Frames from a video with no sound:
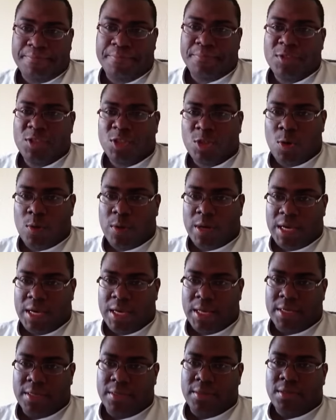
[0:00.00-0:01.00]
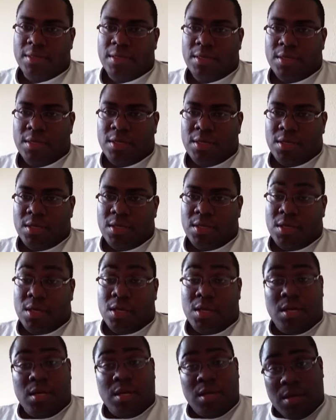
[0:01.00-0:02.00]
Let's go ahead and
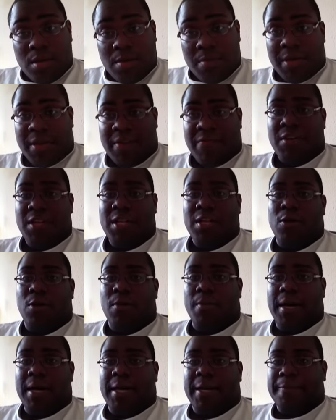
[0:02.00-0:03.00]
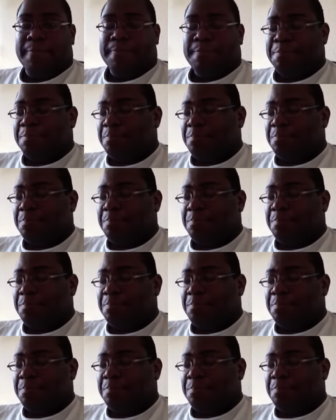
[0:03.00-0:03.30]
make a video about it.